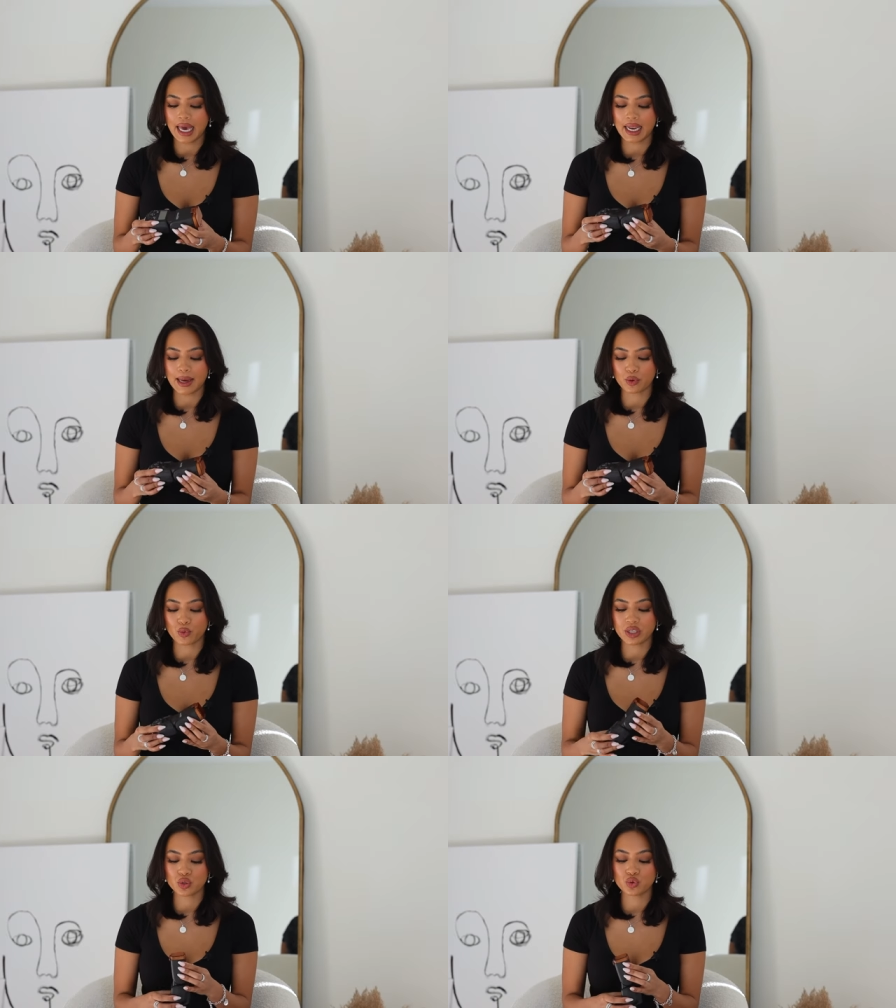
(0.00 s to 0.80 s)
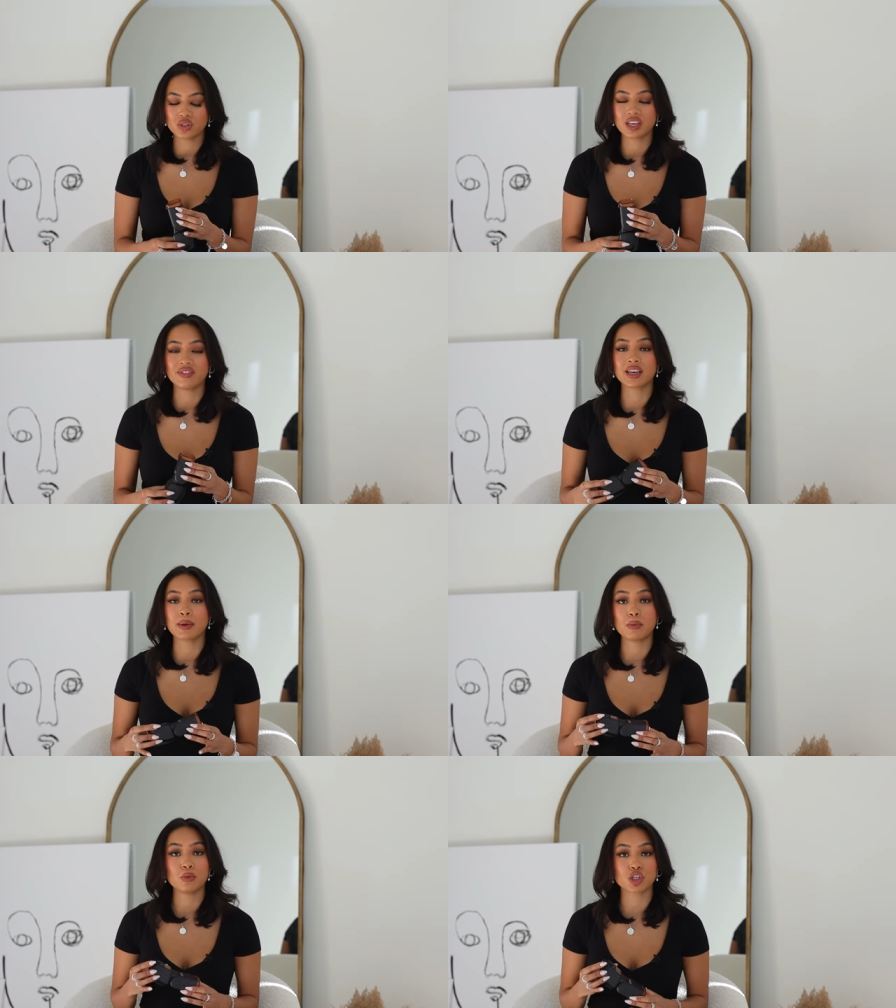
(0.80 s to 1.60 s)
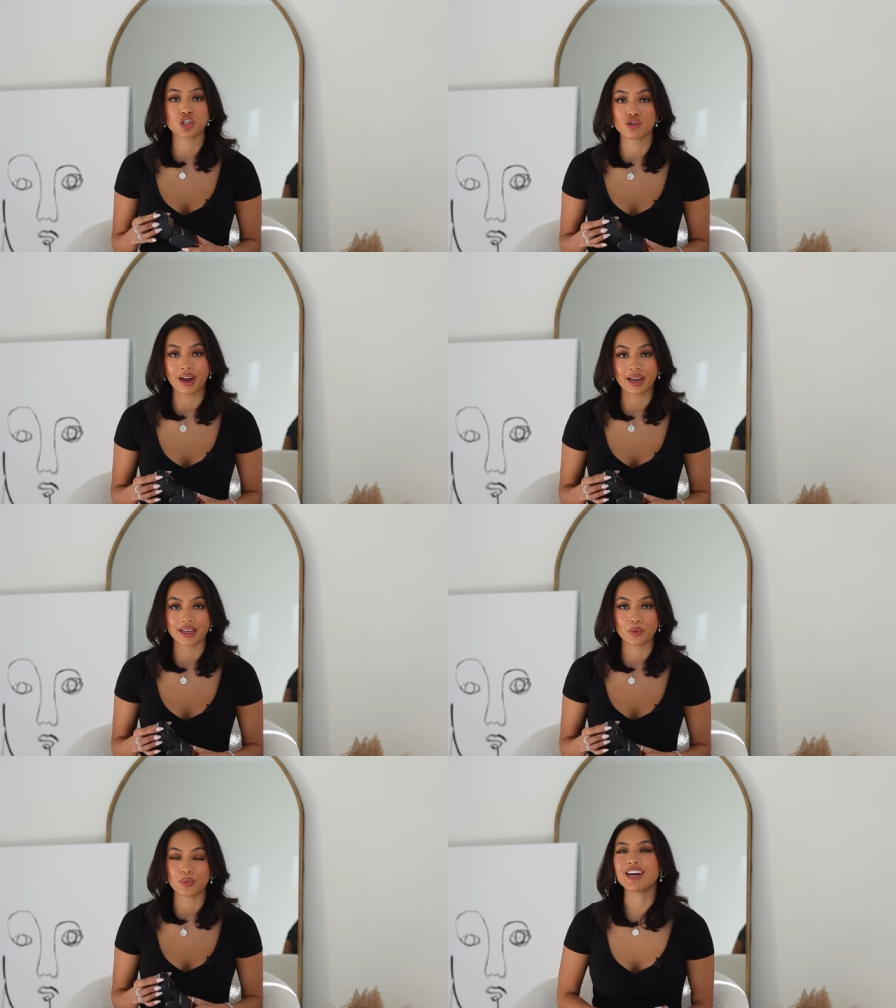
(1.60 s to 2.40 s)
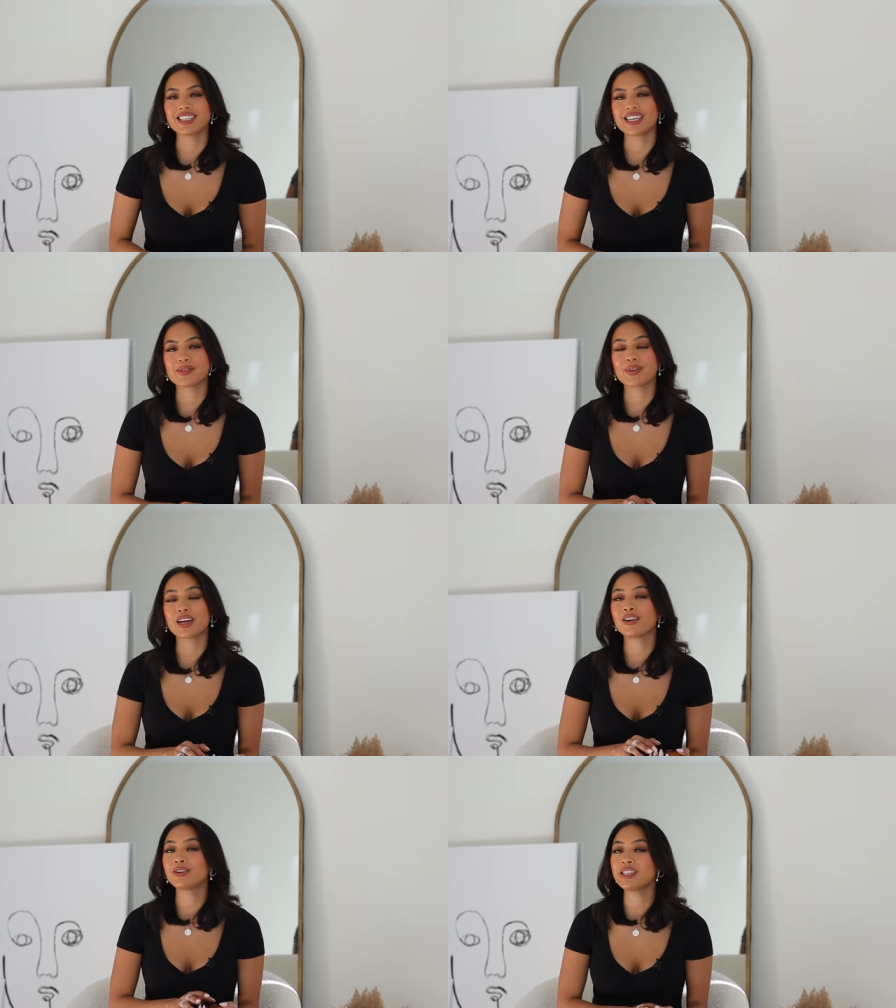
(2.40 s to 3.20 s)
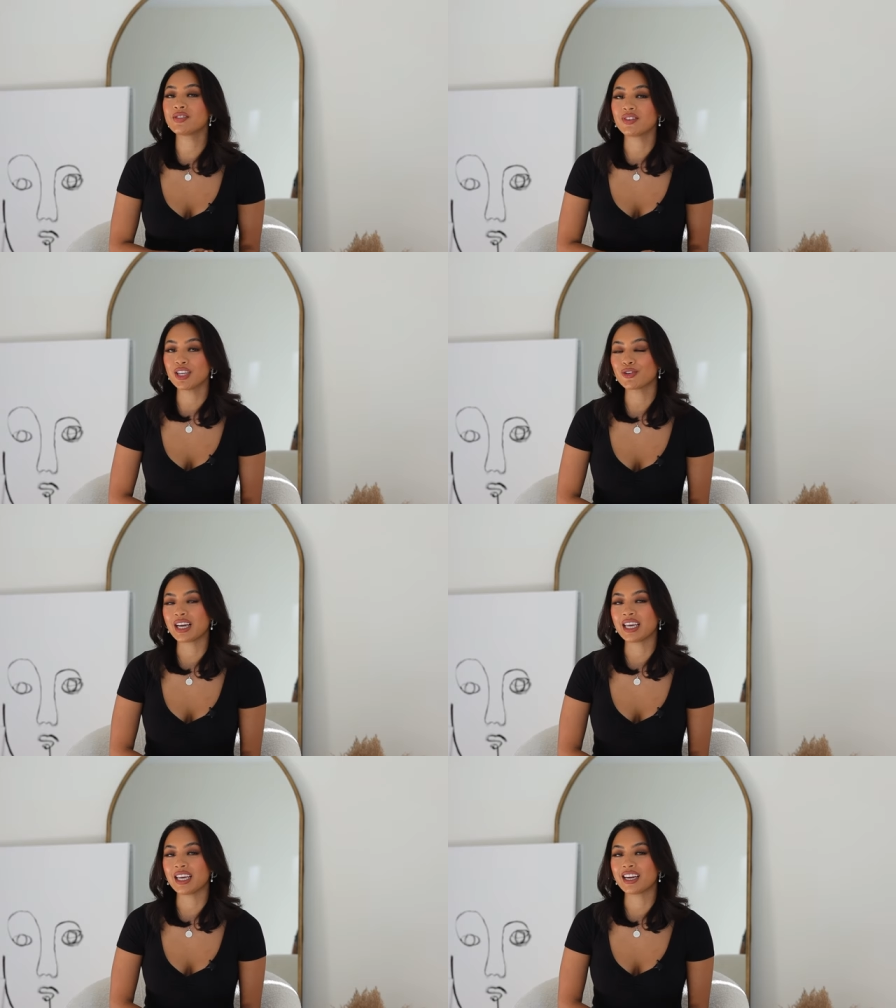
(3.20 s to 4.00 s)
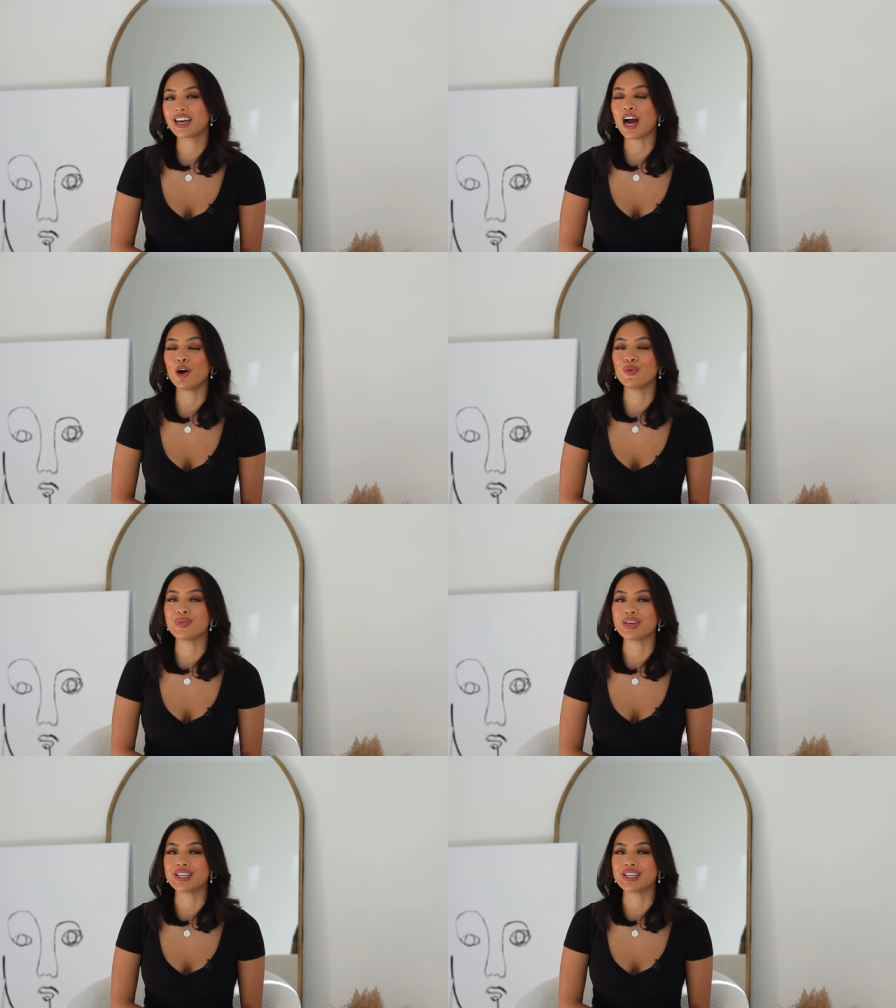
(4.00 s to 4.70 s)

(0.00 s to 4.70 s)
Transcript: and I'm going to give it a couple more tries. Alright you guys, I'm going to conclude this video right here. I hope